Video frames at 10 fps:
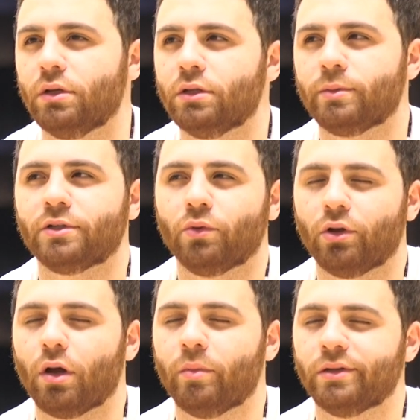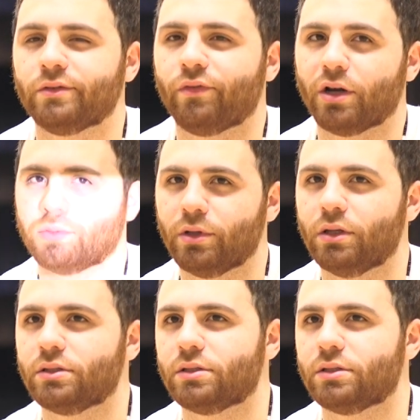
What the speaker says: Especially when you come in as a freshman,